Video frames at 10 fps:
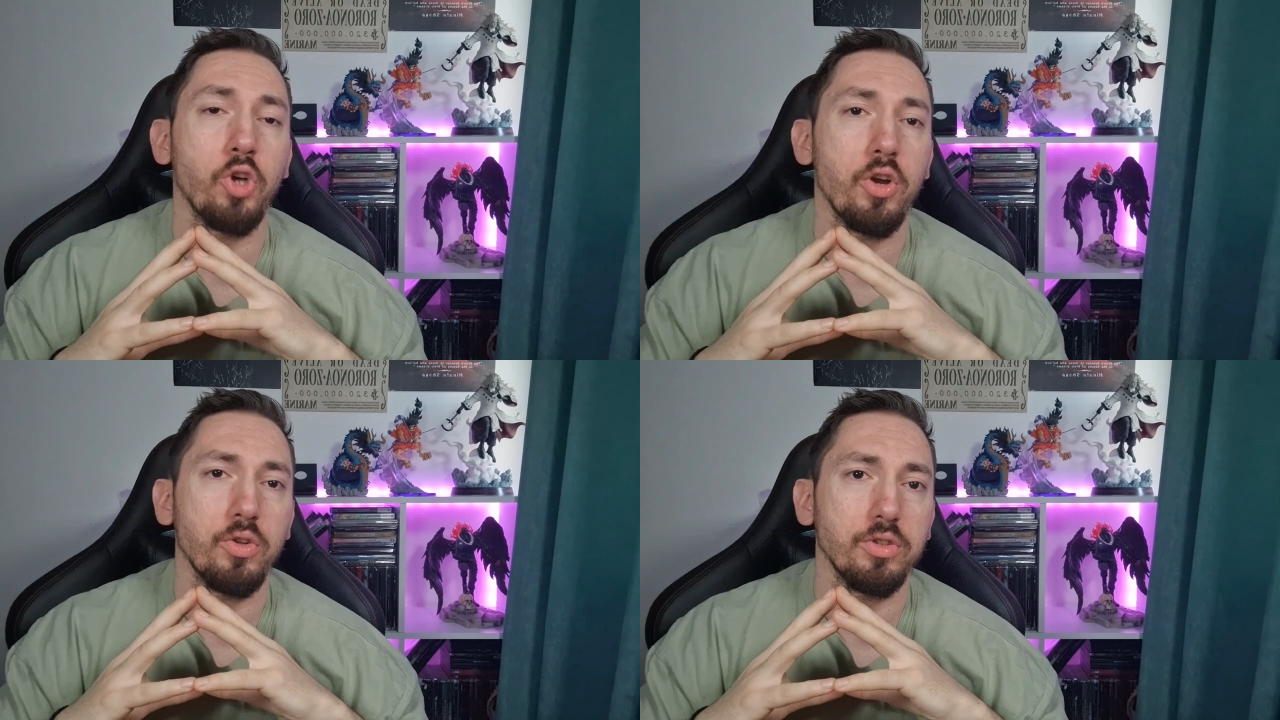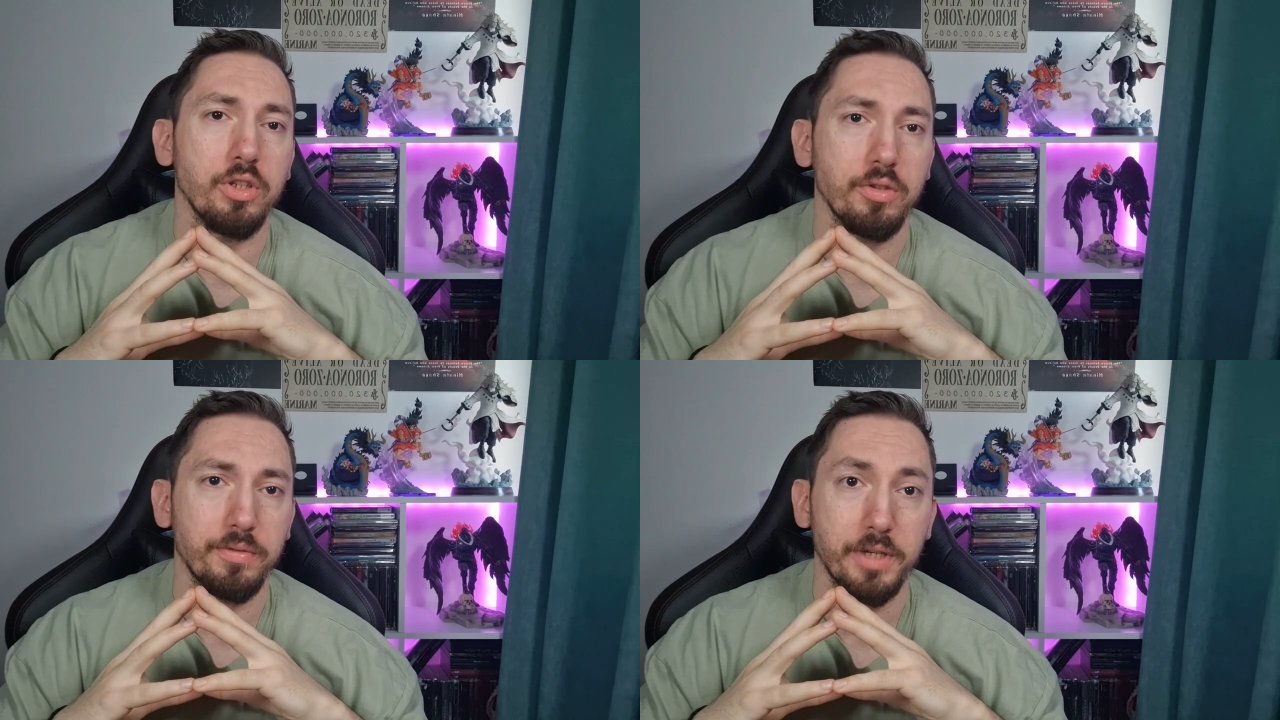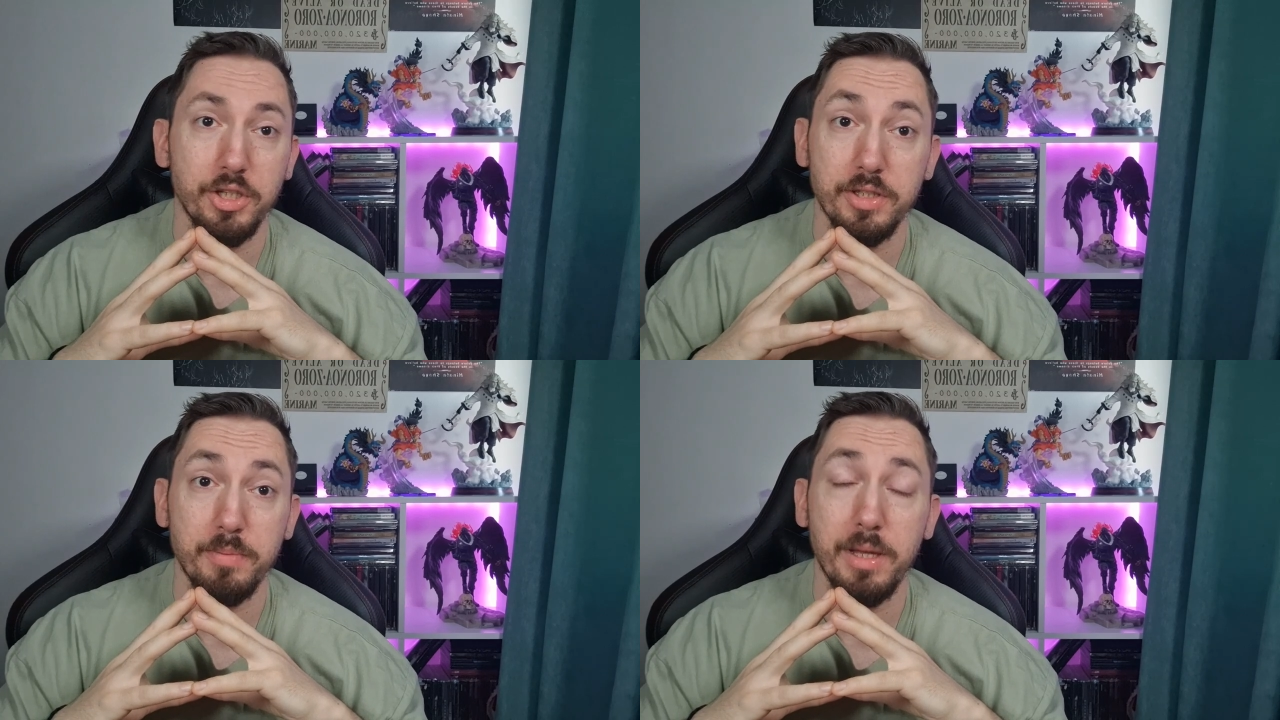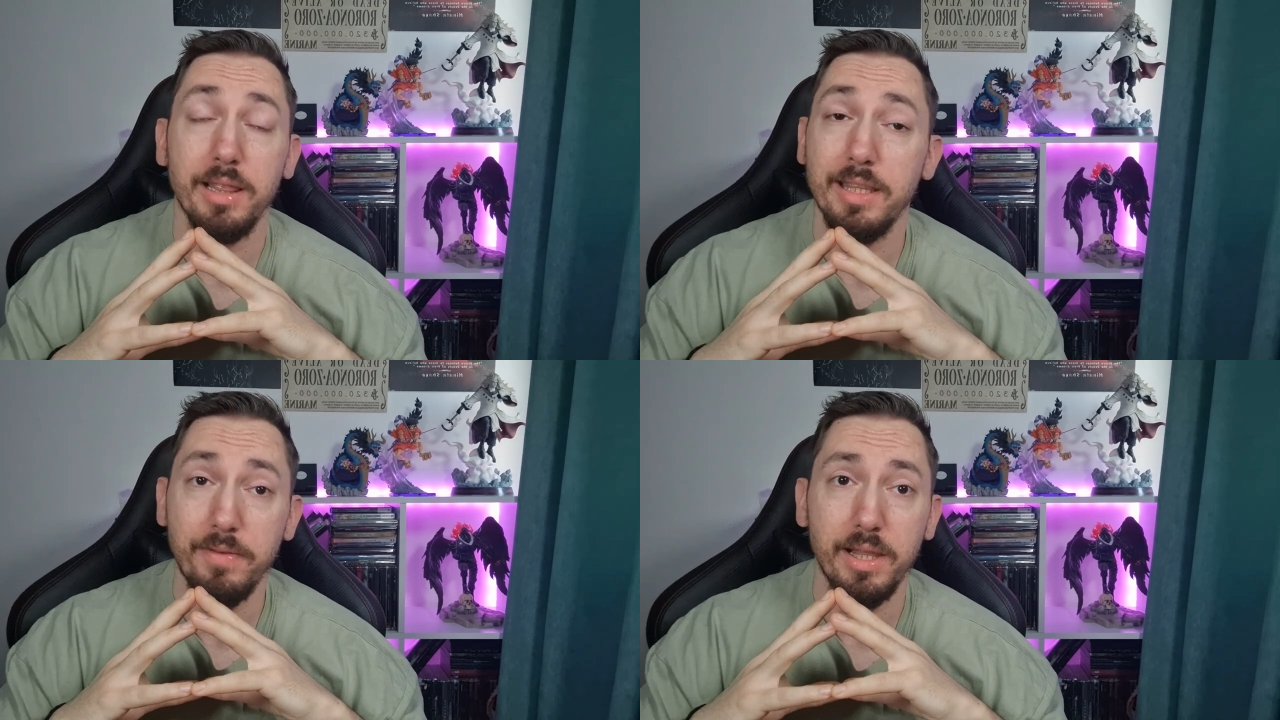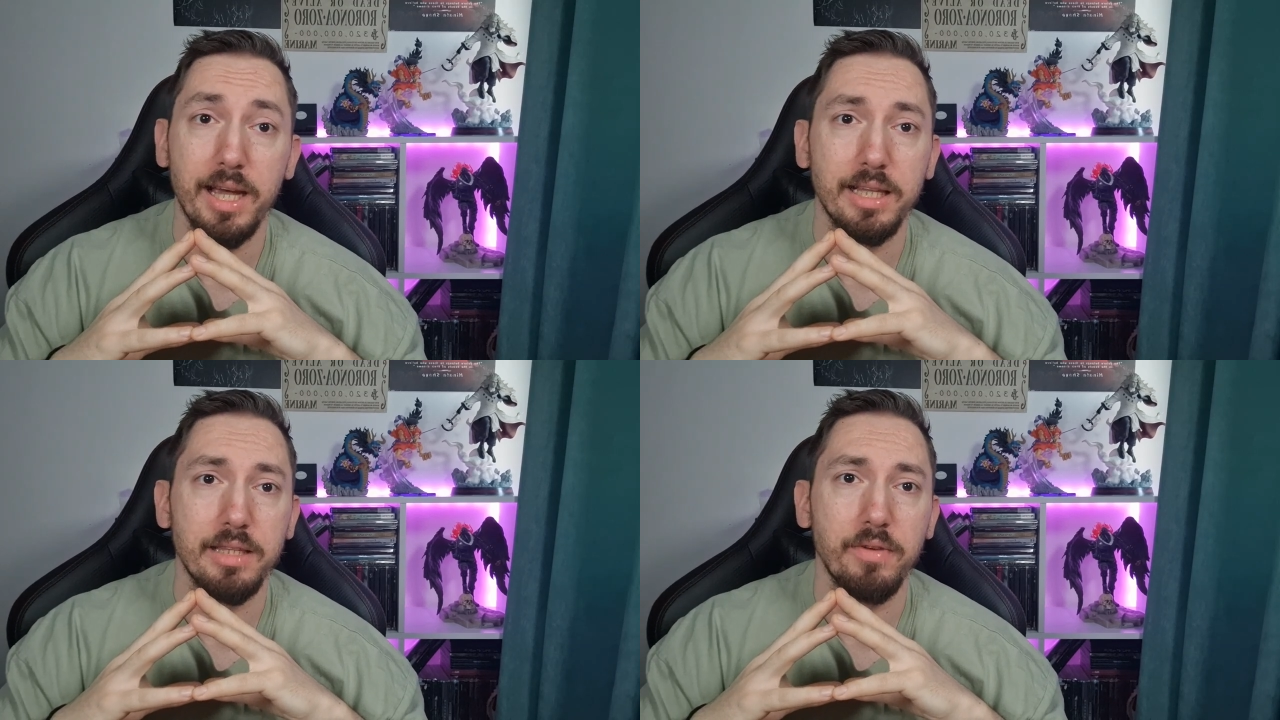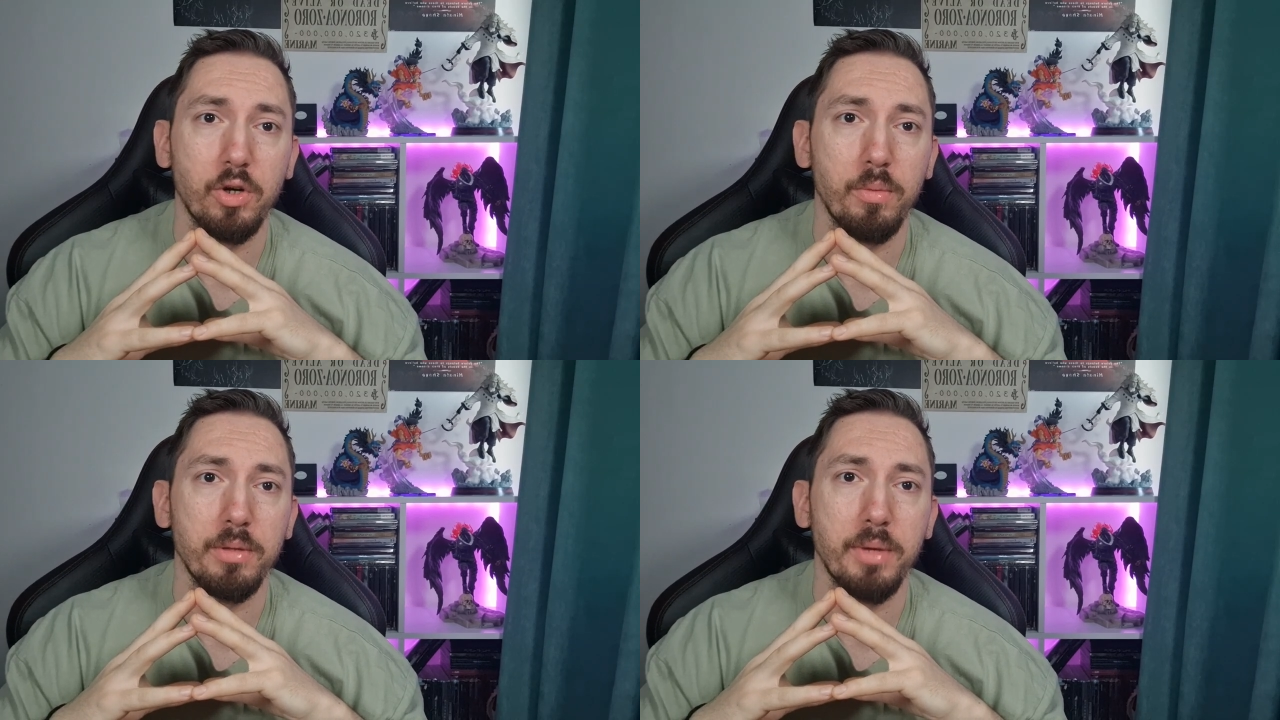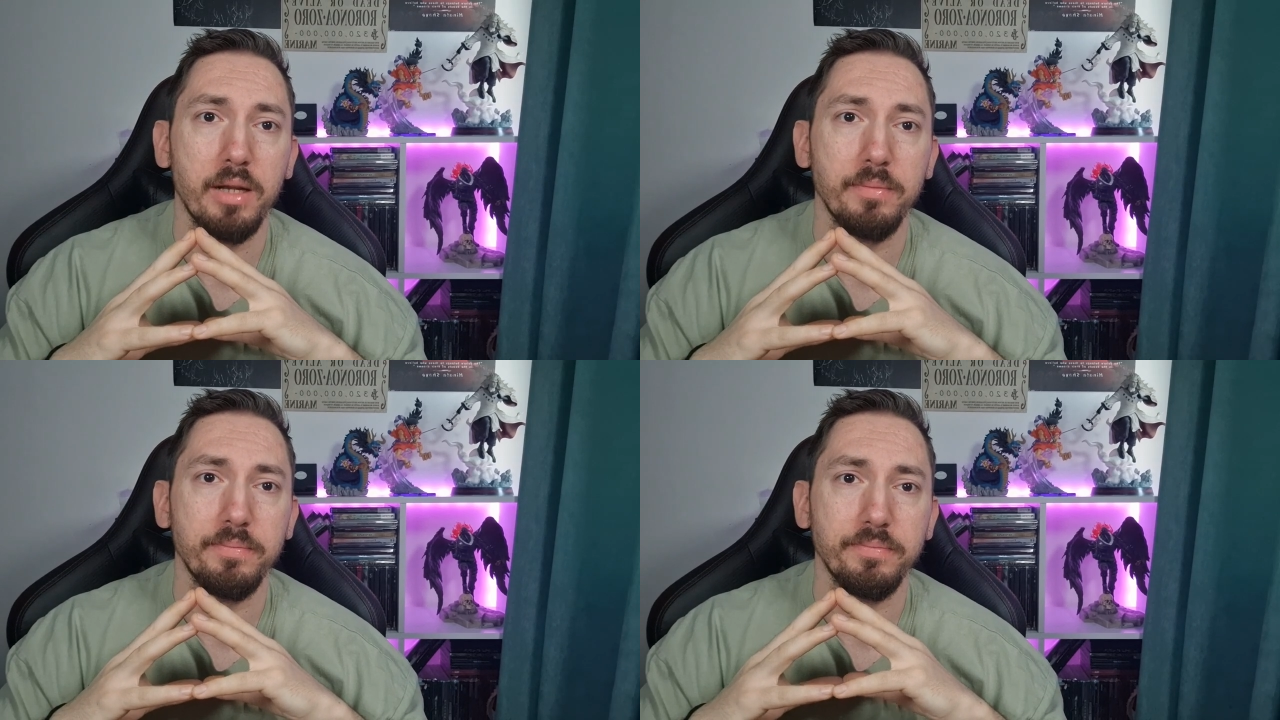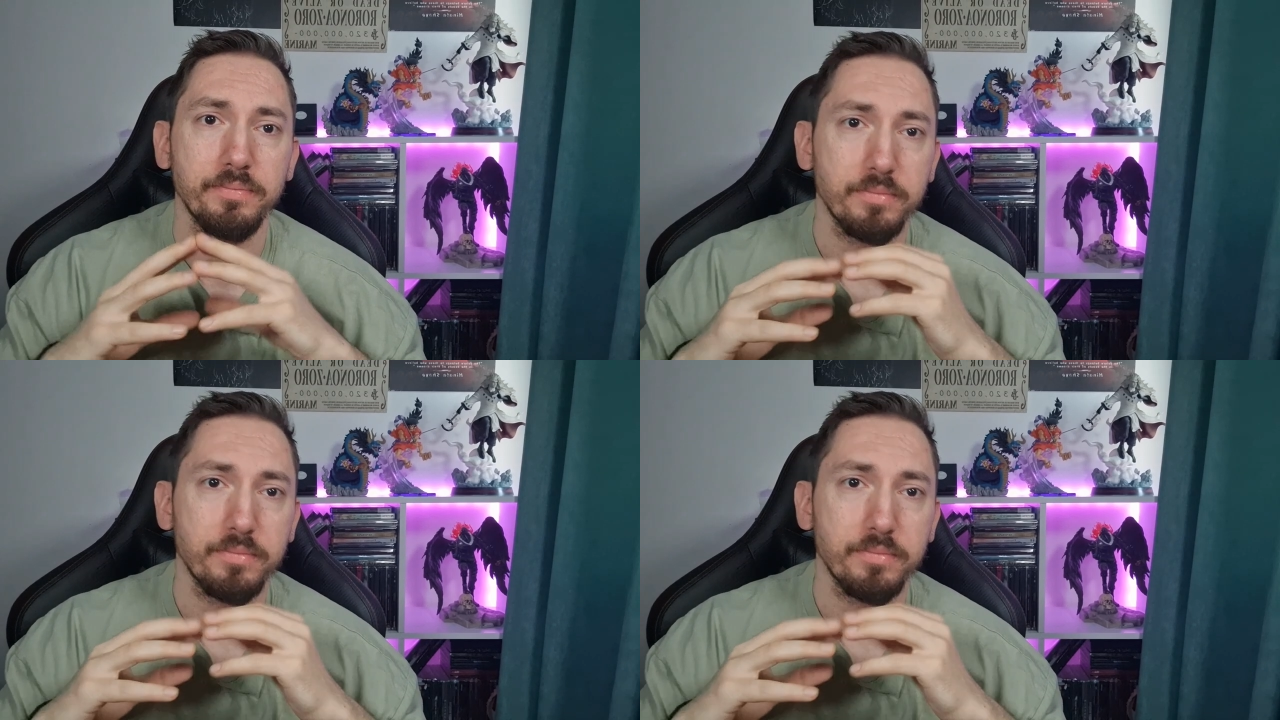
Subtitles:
turn on the notifications bell, leave a like, leave a comment, man.